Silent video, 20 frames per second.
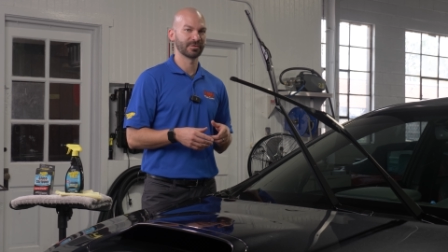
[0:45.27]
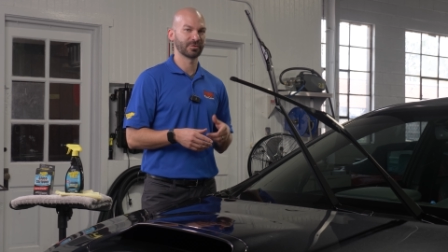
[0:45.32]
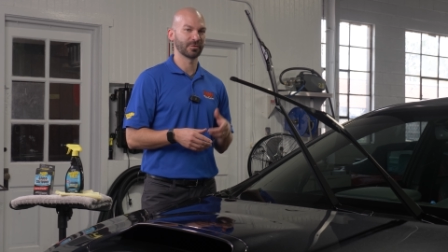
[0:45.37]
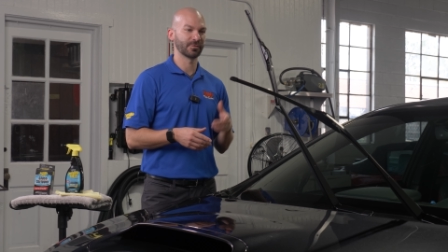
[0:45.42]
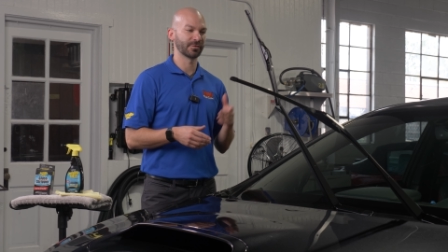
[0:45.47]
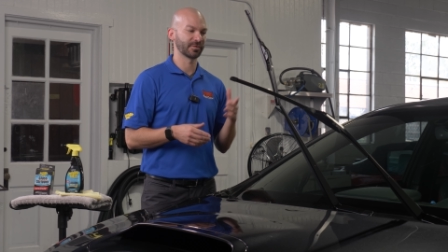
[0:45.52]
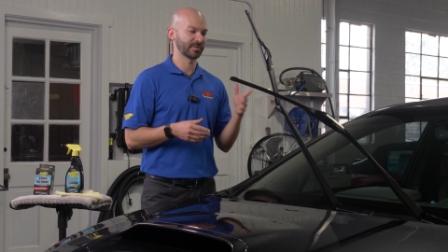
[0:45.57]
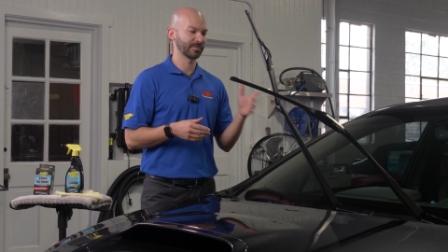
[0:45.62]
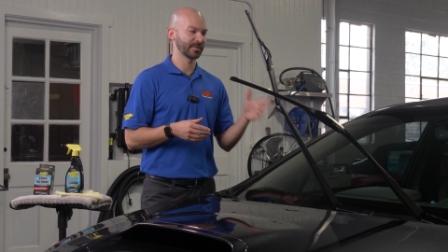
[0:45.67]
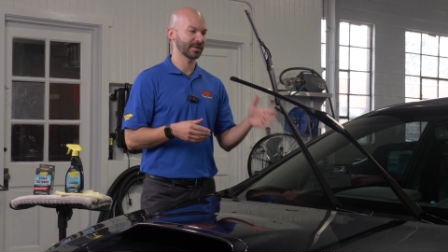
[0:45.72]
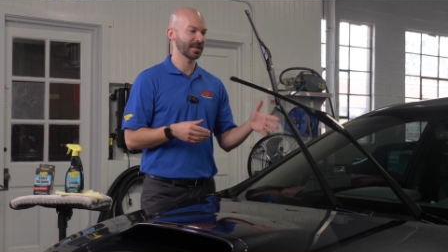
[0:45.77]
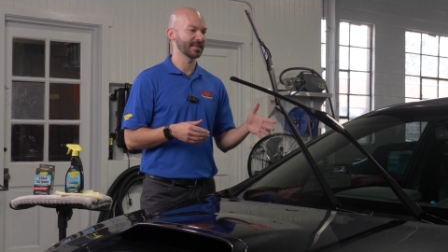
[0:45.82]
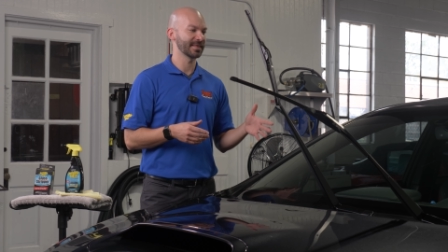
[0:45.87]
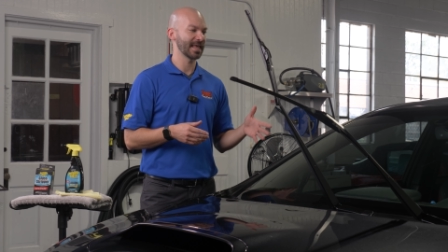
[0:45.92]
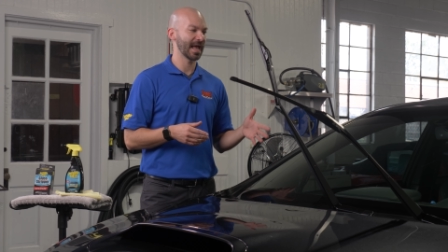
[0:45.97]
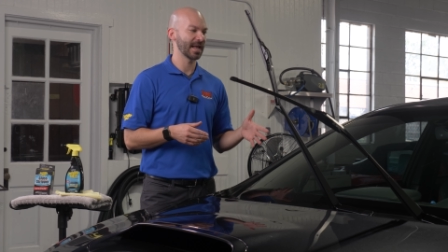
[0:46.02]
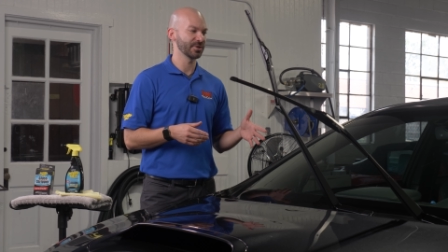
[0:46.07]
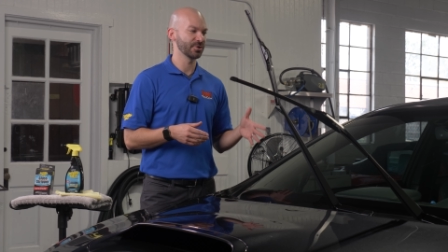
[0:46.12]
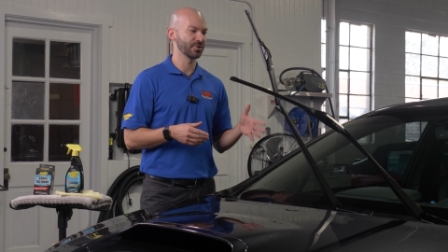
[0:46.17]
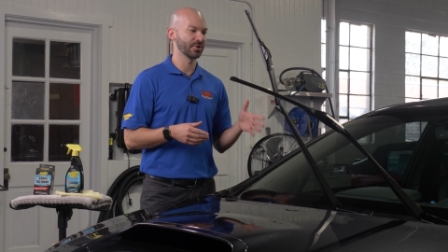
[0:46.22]
So for something like
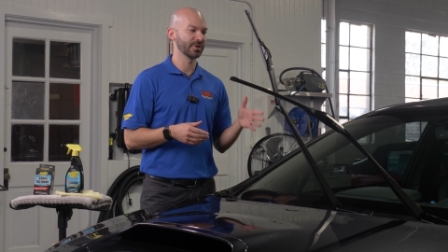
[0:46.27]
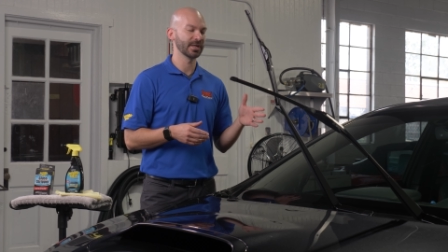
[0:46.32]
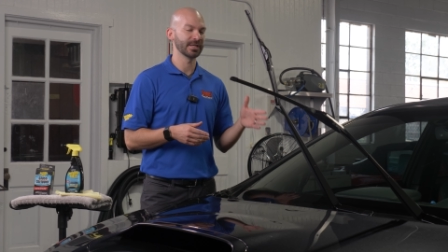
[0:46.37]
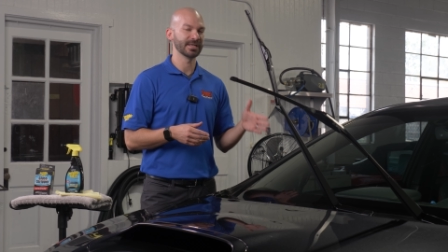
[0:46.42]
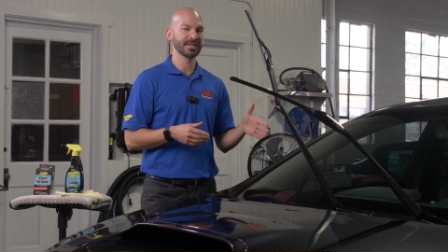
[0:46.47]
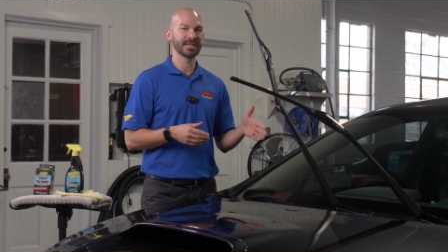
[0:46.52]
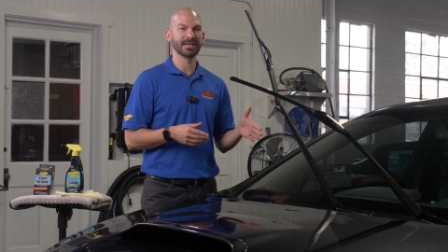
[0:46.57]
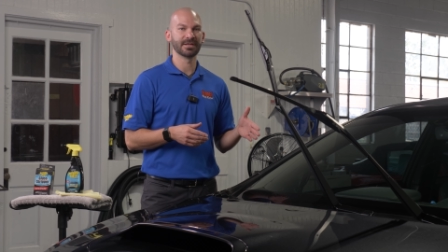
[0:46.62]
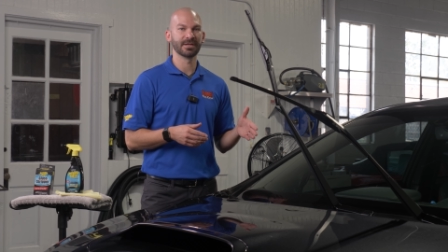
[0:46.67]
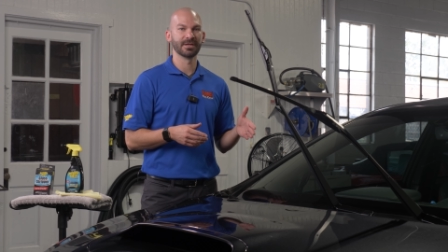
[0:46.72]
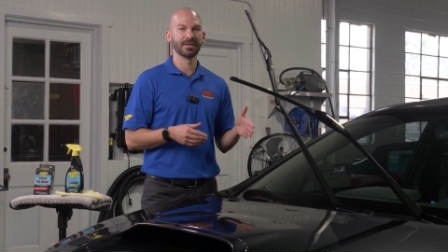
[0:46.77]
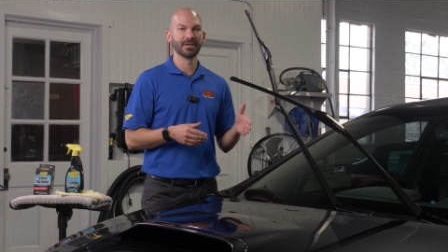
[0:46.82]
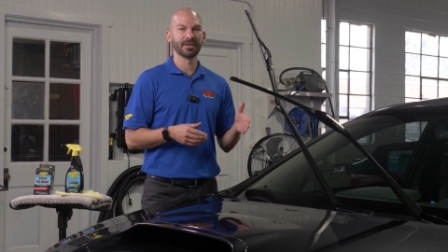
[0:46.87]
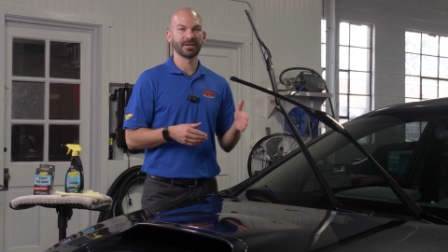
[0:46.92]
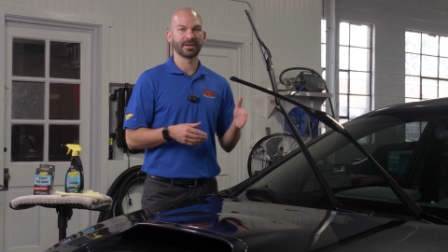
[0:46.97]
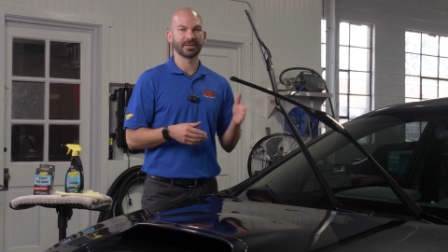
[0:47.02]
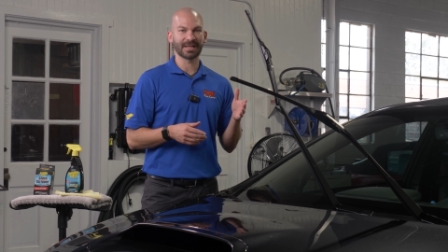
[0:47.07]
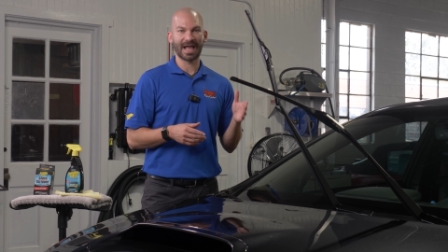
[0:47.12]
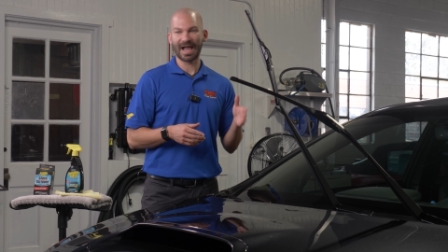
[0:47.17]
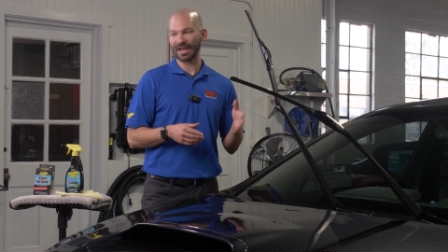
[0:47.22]
that, you're gonna need
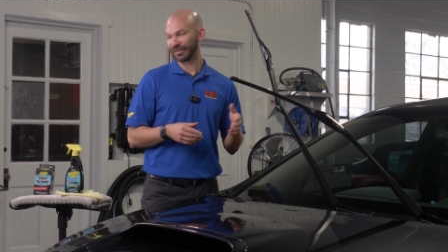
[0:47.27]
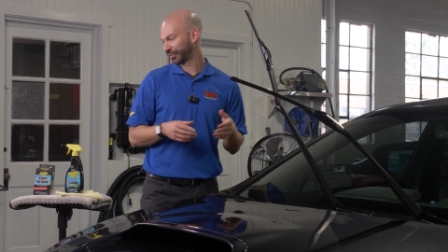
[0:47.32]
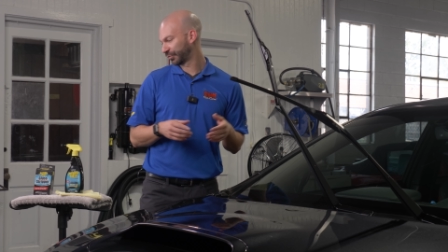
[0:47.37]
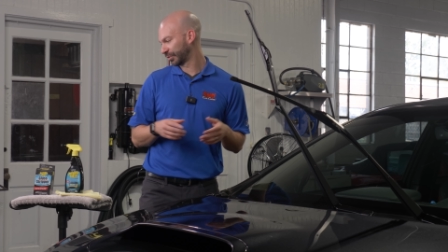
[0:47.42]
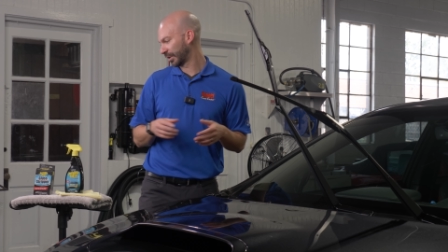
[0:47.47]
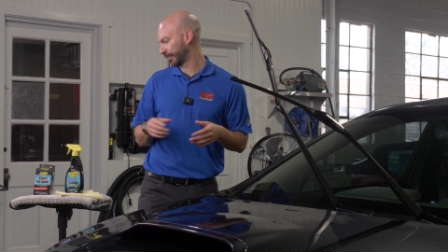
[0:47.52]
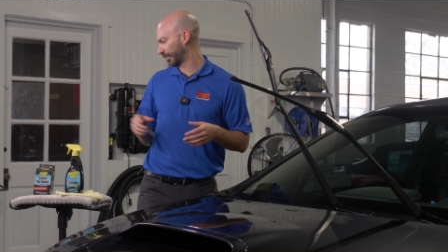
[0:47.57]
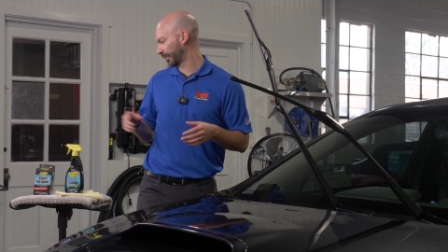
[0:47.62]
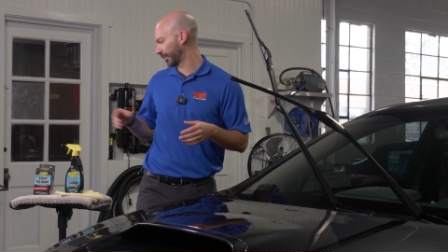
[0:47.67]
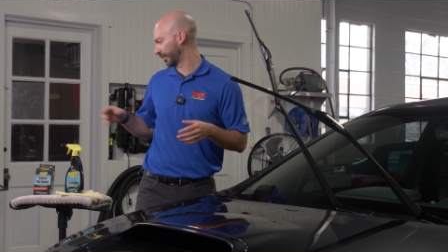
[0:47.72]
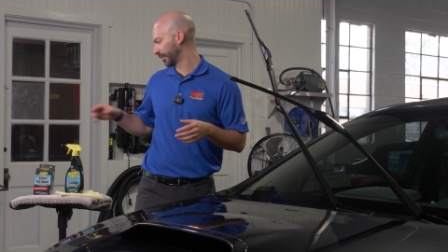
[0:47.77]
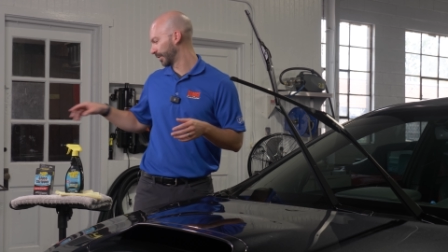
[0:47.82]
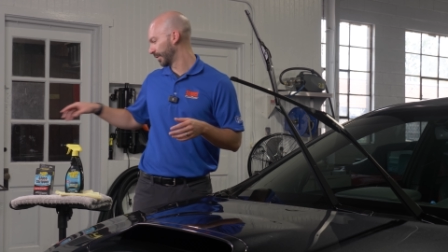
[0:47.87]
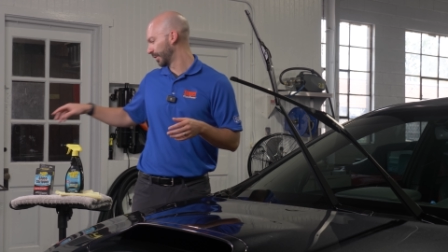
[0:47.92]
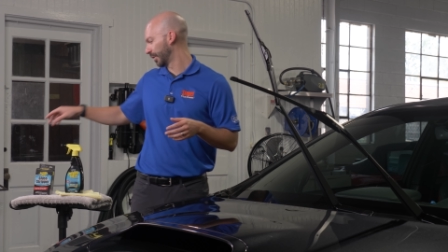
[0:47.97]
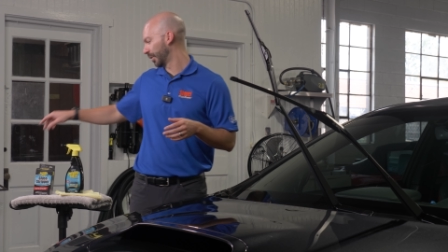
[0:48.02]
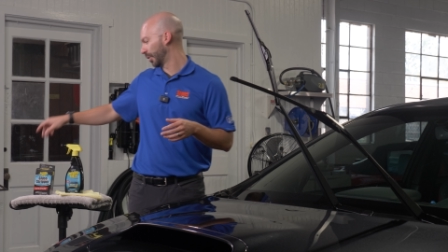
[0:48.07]
glass stripper,